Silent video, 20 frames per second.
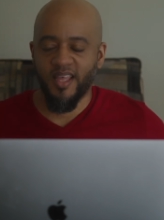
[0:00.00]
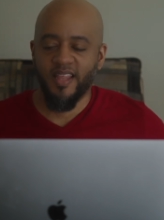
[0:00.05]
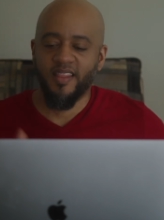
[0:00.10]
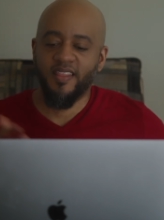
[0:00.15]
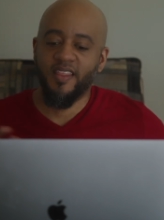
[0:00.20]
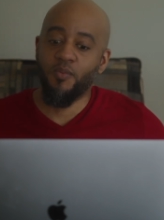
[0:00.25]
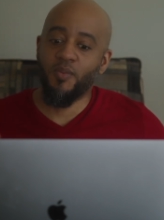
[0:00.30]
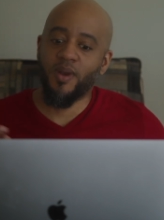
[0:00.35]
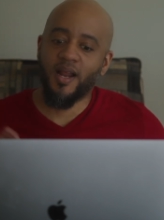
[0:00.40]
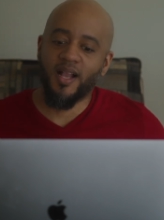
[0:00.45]

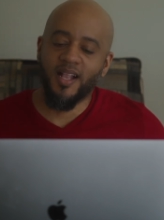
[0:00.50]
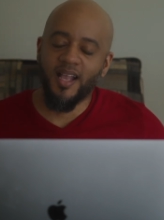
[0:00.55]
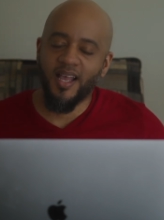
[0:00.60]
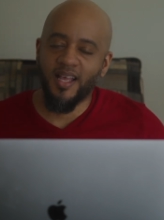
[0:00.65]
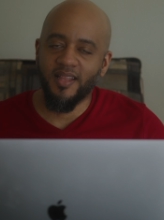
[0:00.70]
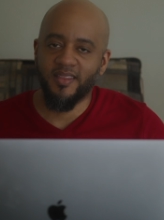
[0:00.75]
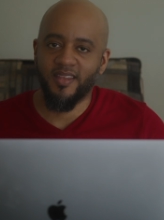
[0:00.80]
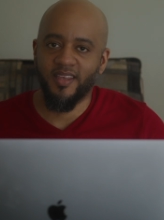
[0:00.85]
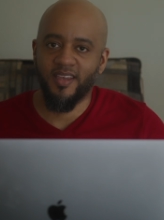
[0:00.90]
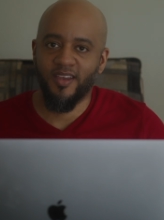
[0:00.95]
Then when I
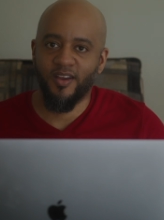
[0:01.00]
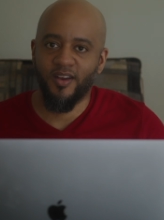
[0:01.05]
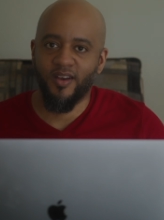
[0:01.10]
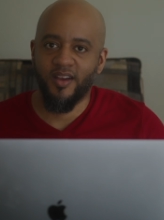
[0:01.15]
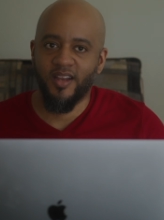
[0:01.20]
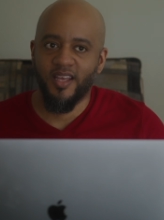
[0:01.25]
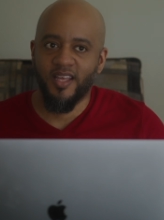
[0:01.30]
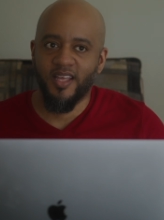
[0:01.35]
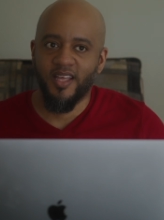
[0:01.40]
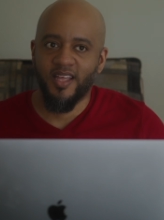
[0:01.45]
got there,
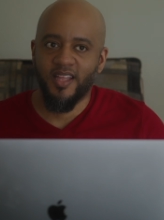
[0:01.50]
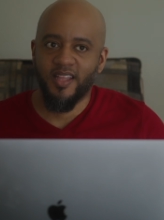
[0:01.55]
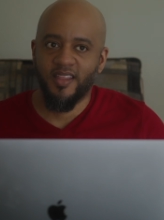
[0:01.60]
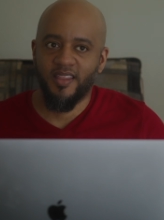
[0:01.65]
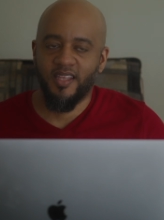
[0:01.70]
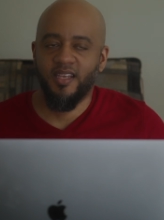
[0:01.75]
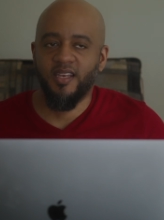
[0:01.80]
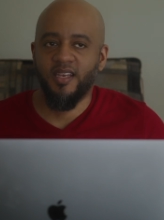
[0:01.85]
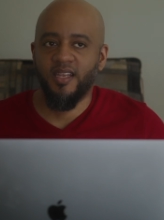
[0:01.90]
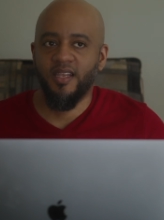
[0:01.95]

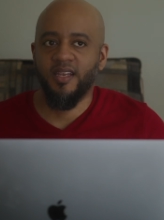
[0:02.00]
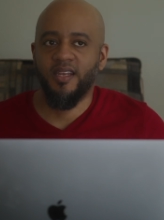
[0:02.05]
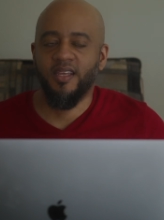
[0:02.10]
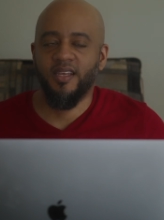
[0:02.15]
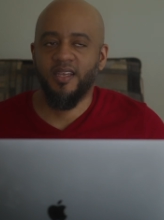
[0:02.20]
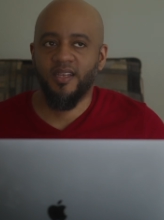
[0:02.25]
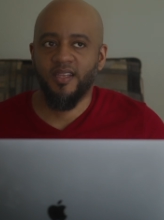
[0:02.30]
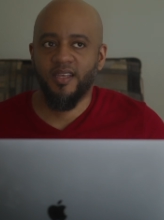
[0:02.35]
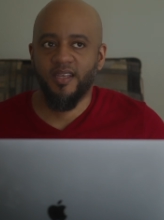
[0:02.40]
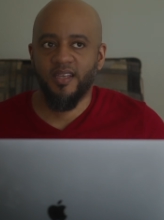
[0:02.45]
they
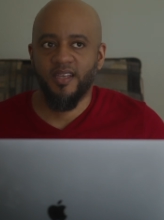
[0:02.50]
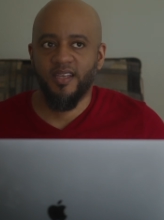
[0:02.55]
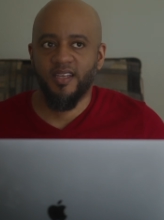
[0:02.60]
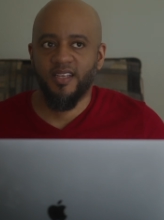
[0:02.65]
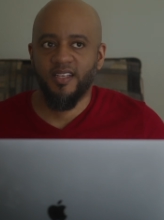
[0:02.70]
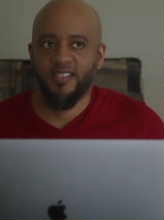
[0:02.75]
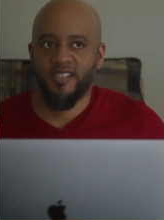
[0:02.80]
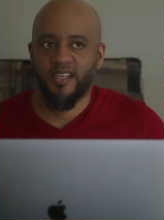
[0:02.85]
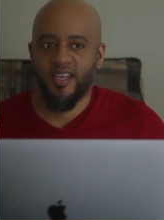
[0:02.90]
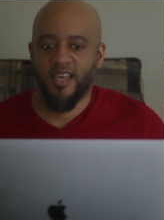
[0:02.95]
needed
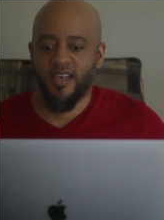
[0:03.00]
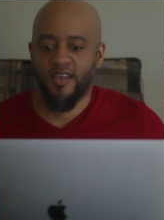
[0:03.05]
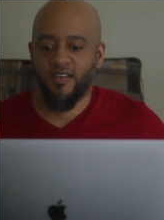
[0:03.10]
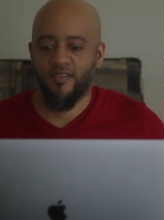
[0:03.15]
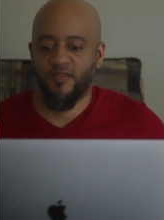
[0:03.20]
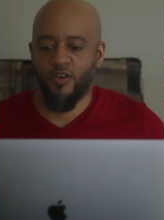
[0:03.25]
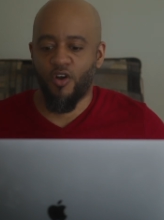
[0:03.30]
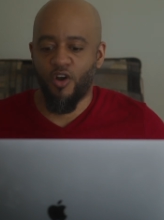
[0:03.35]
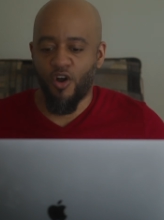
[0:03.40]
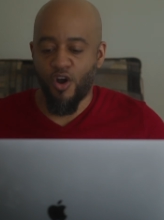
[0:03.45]
to
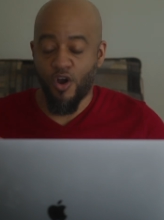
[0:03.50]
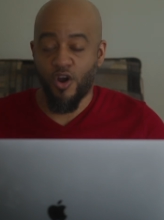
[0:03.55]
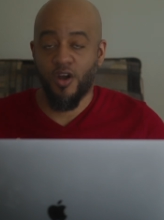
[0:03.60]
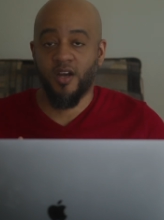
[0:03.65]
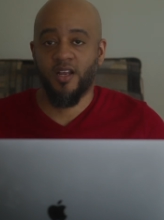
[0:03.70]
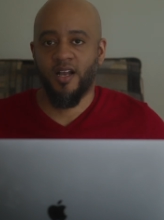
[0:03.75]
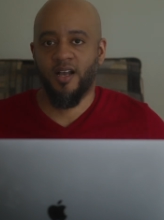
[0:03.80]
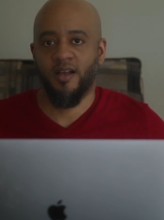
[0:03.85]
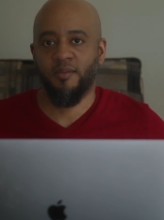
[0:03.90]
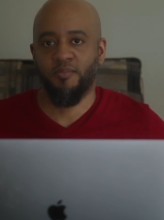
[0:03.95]
have
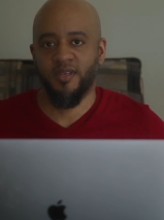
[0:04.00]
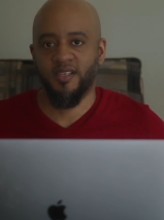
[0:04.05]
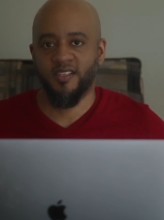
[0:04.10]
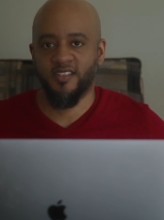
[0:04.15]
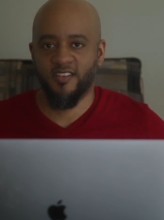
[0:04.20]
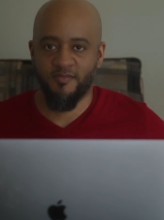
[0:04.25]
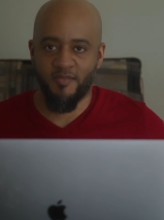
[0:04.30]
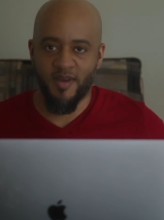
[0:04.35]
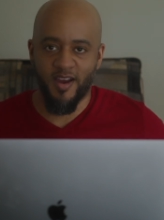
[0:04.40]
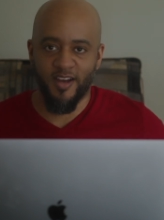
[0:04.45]
hard copies
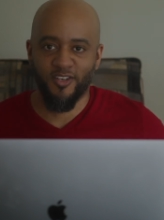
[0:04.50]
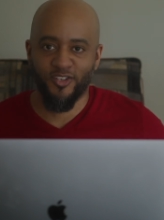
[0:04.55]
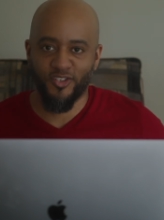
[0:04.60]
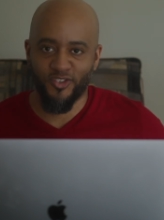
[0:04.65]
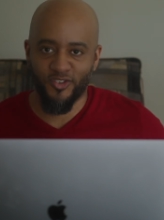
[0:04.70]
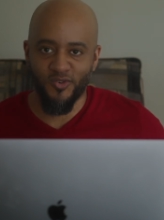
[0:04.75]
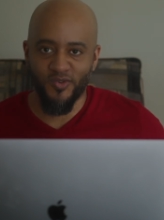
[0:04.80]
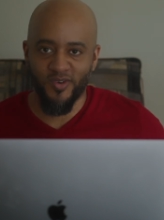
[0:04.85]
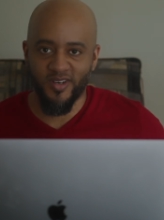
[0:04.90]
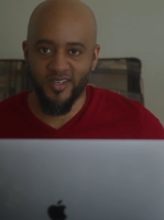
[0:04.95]
of my
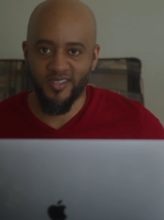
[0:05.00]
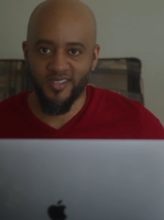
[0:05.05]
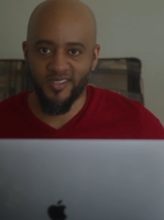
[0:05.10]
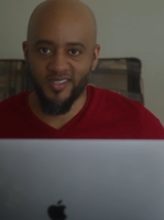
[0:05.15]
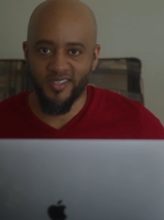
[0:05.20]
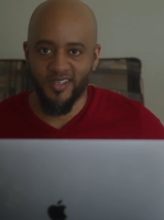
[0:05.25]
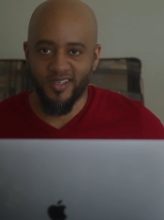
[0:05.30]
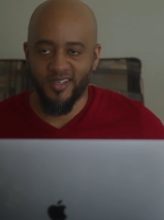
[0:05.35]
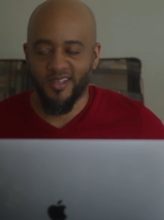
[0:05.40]
insurance.